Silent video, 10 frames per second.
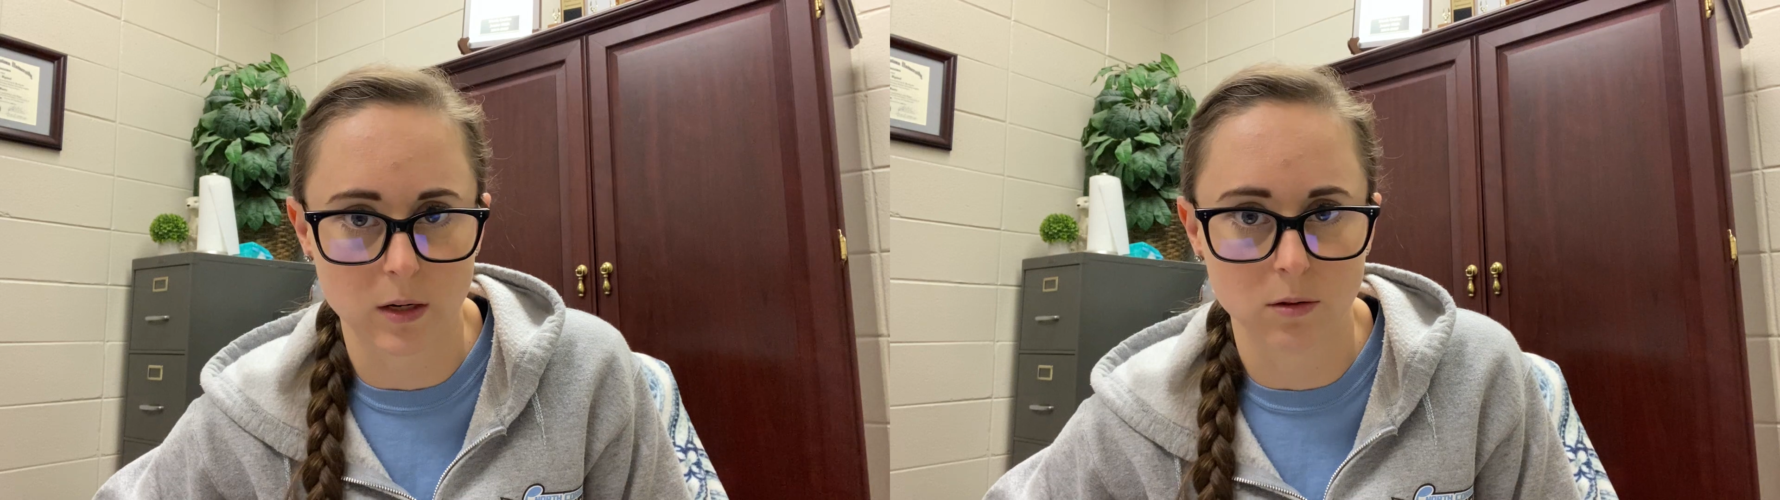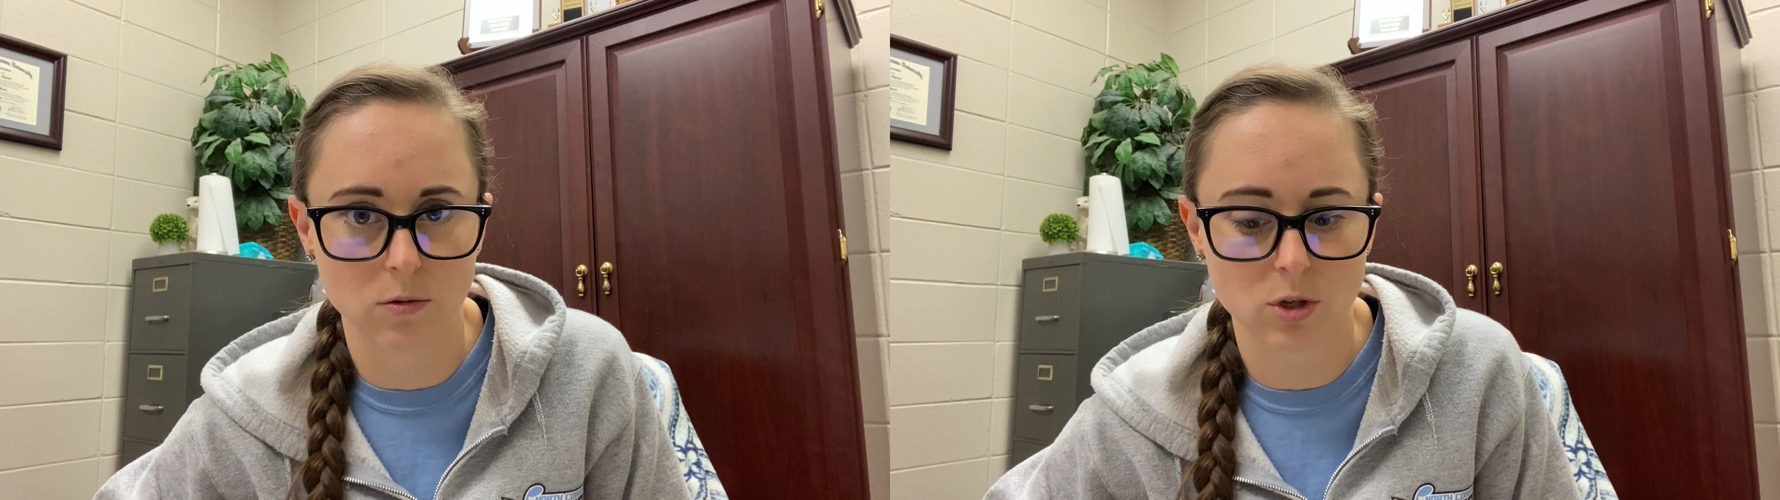
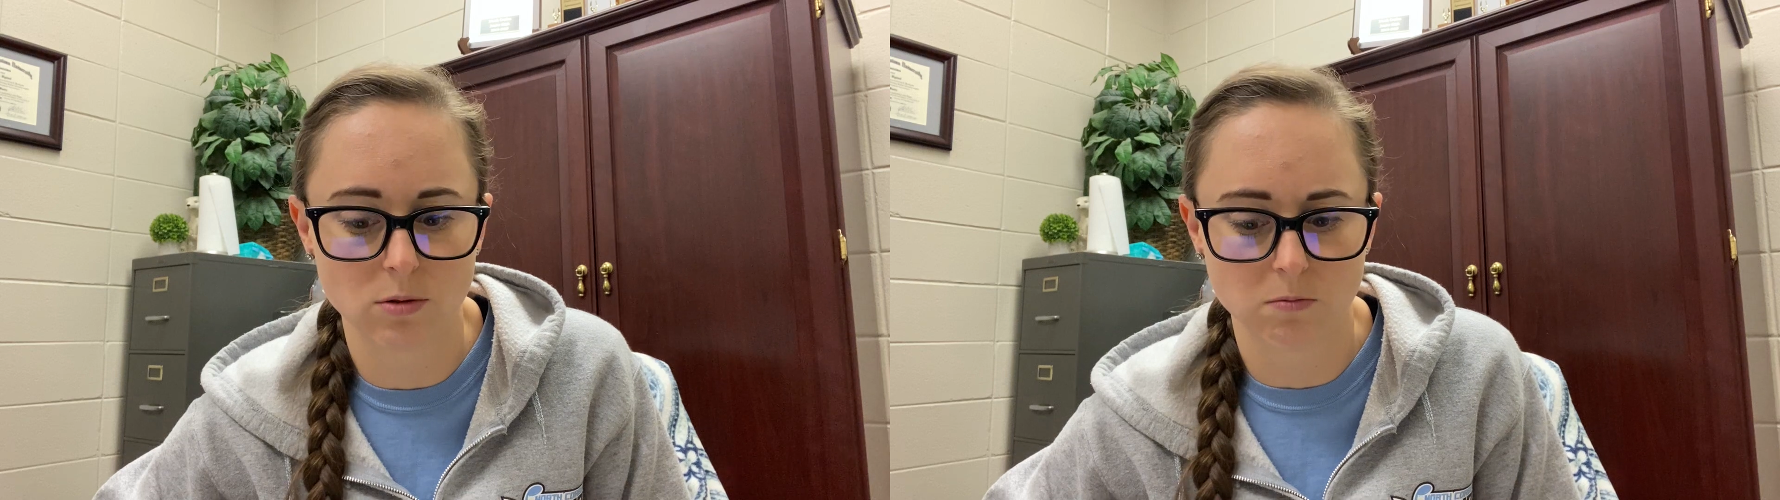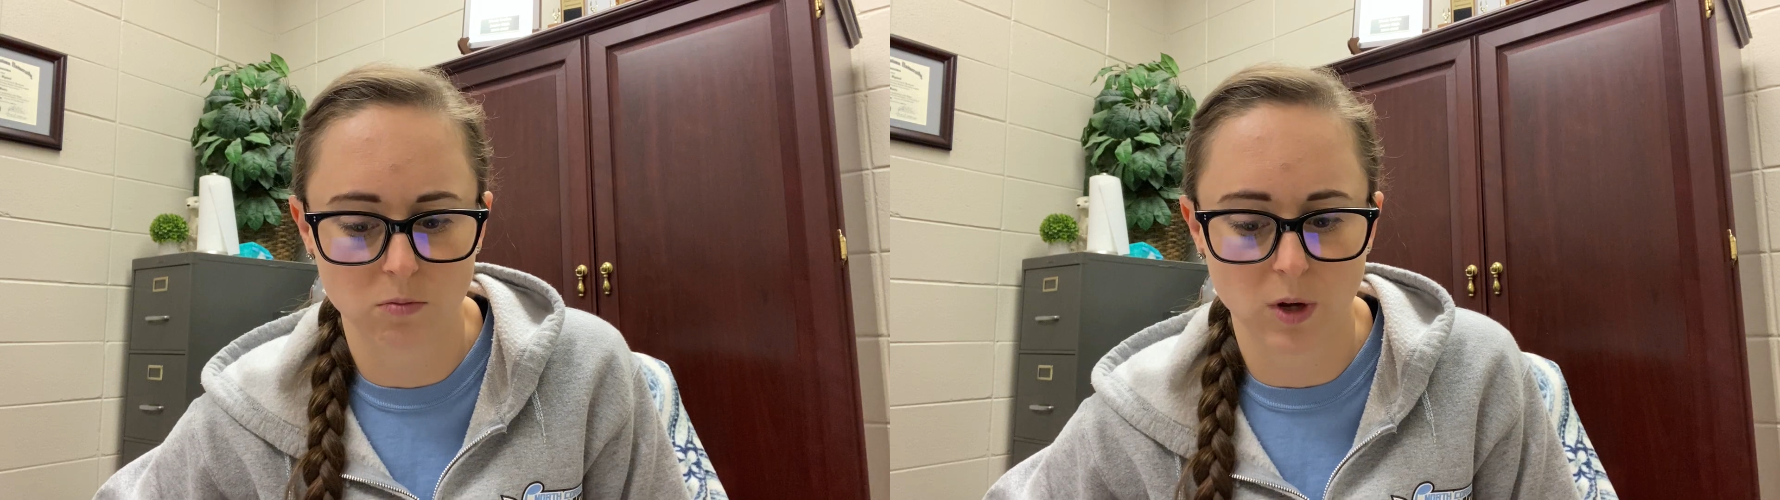
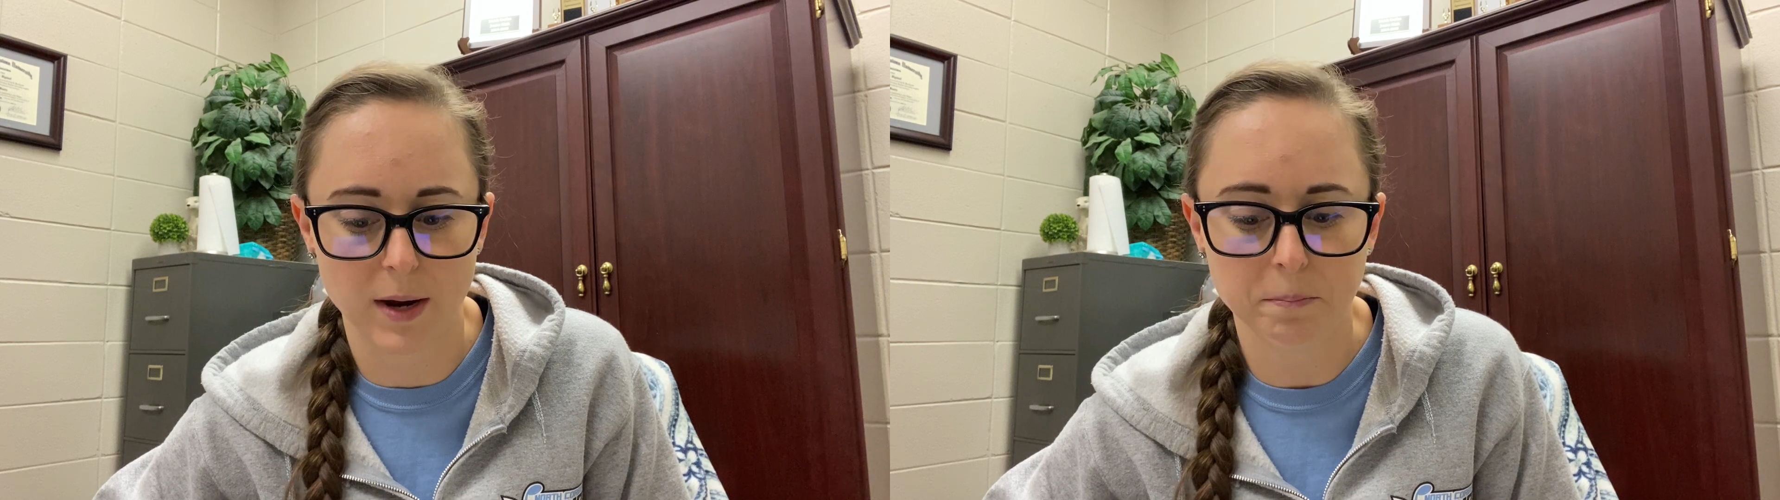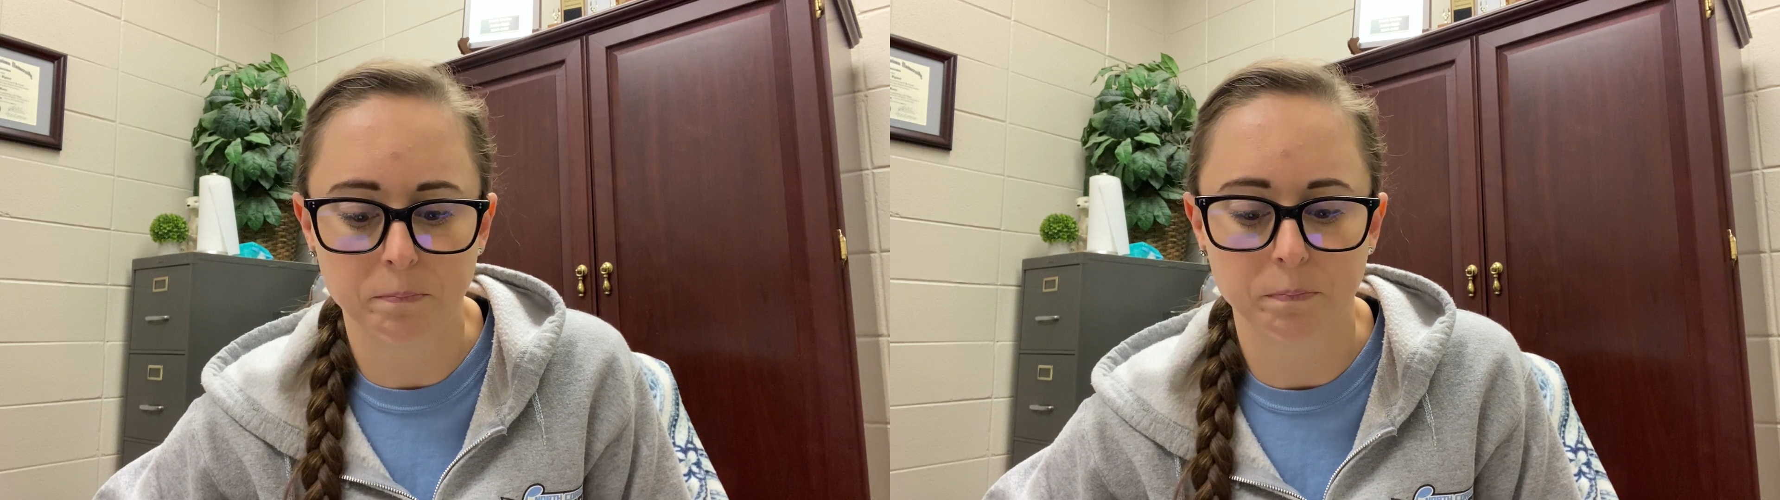notes.
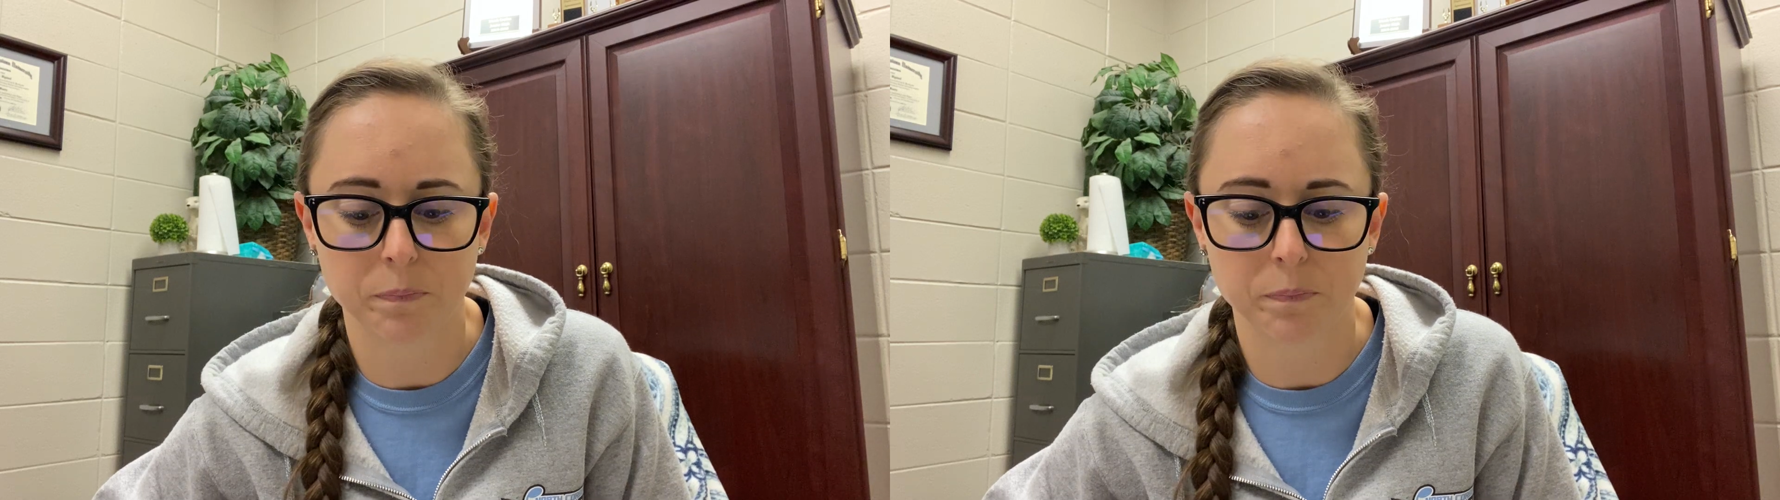Okay.